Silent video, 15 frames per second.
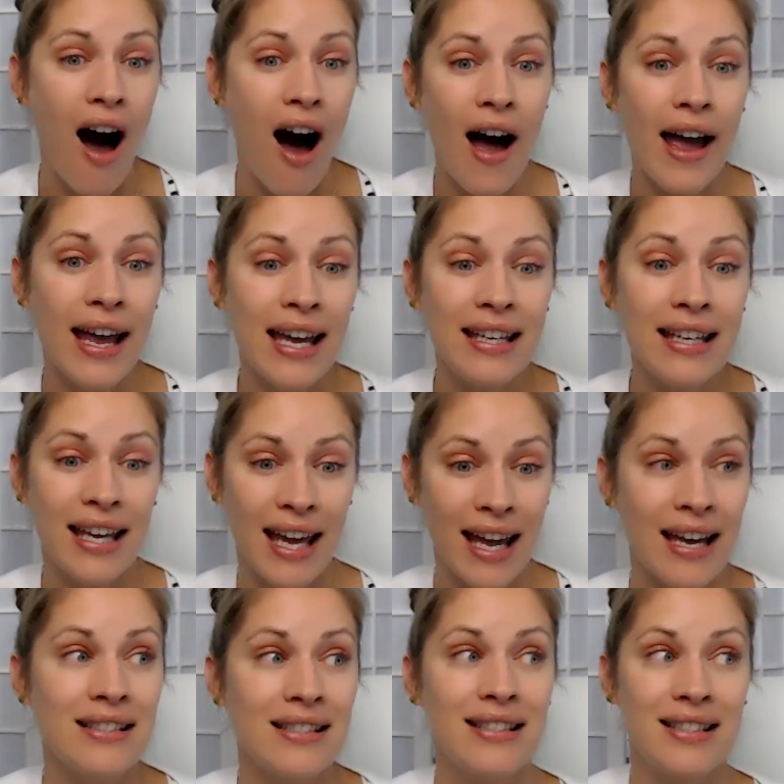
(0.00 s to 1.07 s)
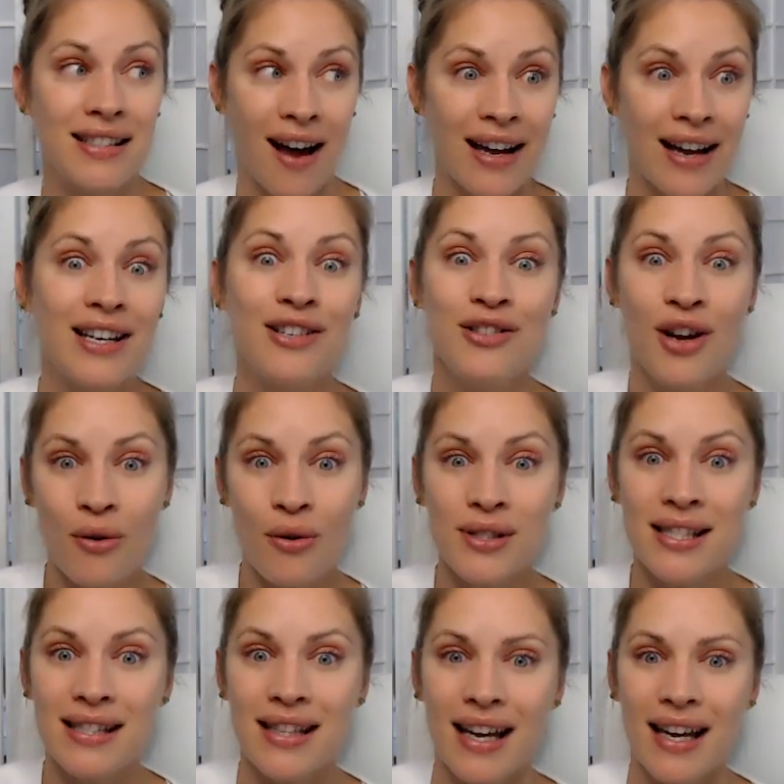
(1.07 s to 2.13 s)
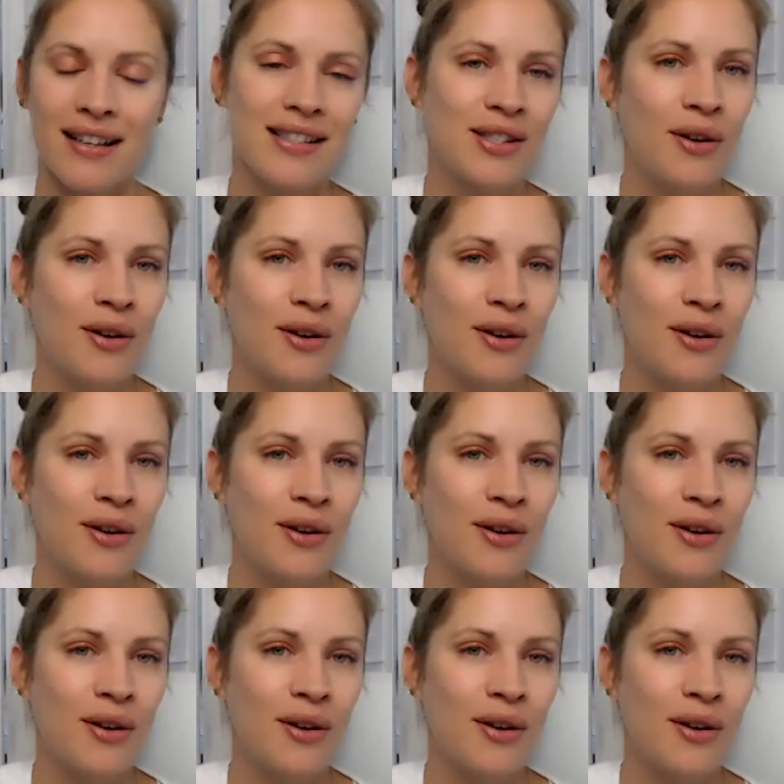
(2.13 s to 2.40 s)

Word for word: I can't diagnose things.